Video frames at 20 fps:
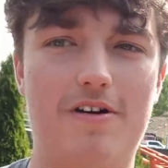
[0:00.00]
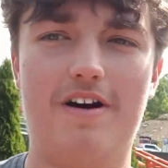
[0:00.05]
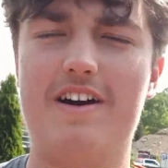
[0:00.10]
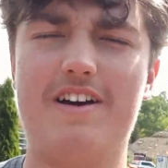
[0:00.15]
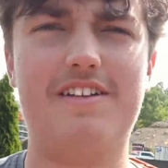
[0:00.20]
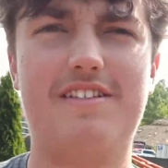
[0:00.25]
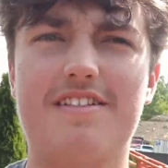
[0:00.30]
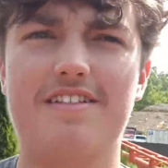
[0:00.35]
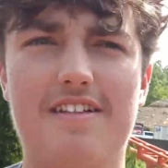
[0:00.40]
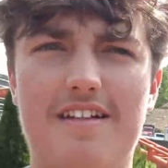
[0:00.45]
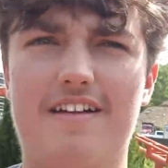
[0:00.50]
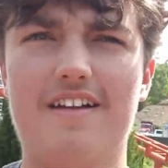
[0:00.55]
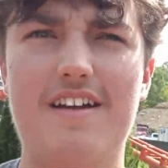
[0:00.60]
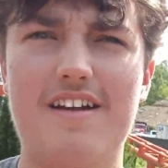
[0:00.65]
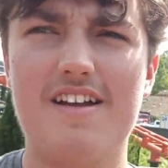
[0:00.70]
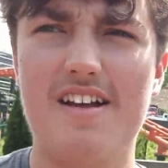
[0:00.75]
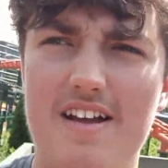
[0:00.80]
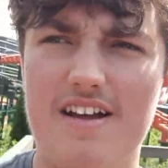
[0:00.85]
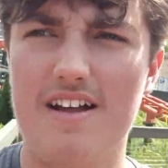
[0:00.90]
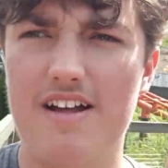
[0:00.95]

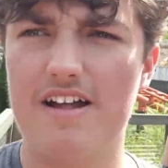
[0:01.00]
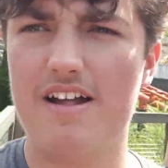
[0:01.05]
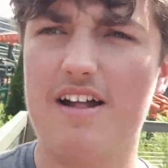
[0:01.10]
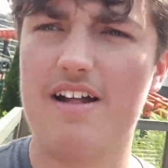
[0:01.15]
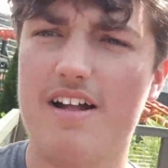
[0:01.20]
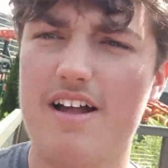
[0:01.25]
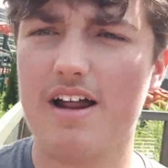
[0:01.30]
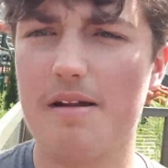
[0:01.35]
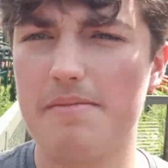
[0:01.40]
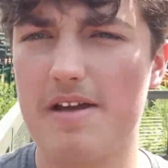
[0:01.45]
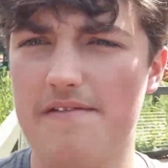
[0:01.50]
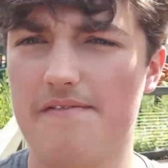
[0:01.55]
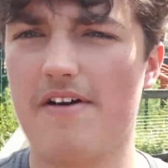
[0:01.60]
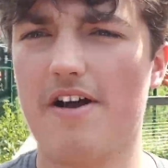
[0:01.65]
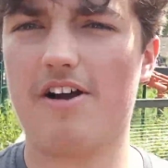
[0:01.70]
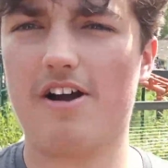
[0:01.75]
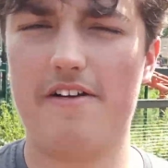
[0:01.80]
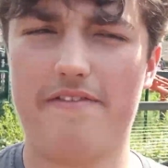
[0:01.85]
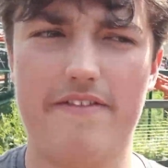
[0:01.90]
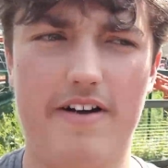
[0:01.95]
It's gonna be
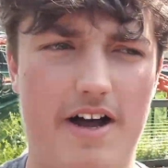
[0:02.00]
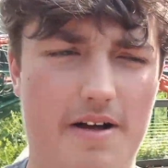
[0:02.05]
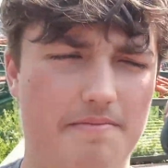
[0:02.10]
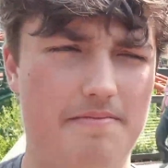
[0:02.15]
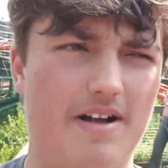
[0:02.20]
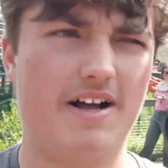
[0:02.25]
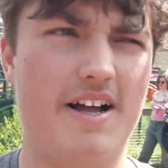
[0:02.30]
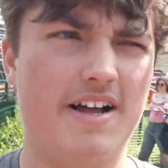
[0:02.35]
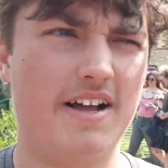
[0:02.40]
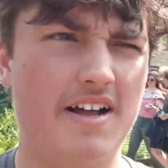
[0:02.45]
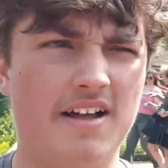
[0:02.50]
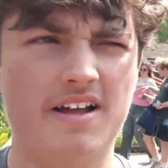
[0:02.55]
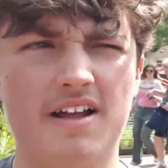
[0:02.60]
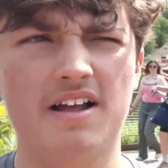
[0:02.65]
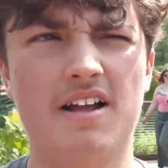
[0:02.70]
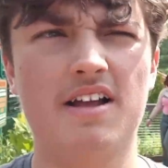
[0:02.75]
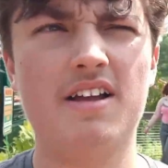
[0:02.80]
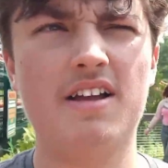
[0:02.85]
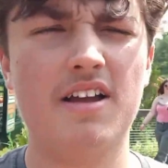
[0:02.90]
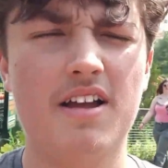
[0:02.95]
very fun, but
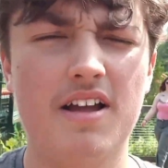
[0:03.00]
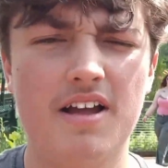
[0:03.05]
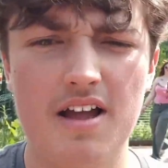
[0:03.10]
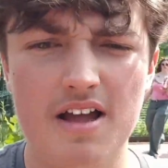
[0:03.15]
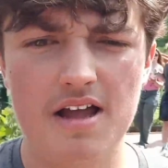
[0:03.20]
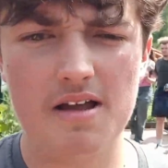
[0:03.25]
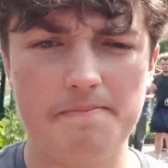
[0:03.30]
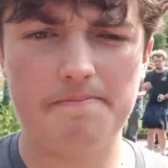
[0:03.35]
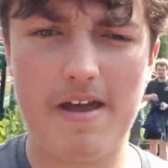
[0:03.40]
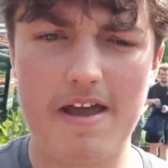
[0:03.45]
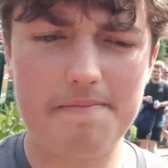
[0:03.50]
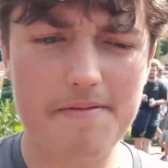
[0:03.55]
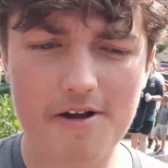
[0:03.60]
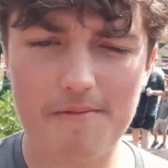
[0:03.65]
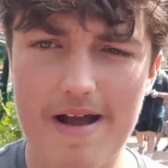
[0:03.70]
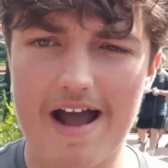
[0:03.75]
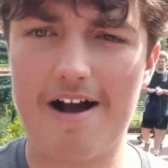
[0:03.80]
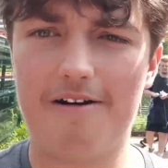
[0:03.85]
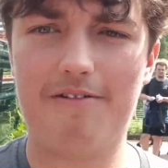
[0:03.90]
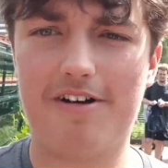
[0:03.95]
Big Bear
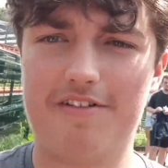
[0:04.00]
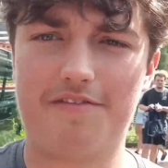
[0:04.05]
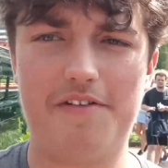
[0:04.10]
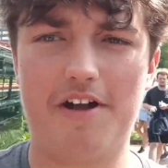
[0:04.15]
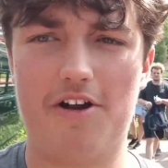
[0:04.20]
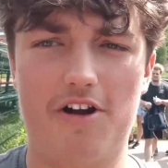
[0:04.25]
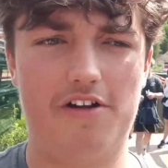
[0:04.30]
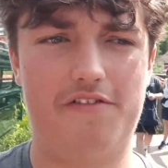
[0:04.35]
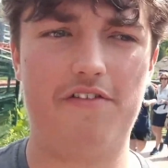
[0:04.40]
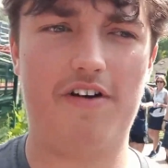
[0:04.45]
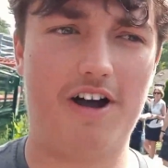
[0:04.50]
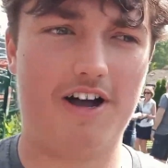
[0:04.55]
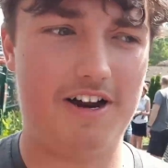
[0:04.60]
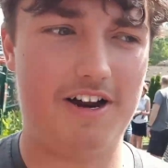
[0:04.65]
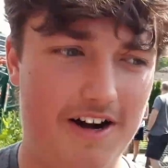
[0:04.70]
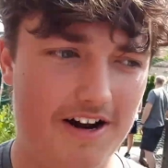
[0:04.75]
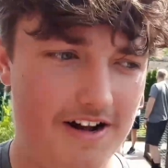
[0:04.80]
Mountain was very fun.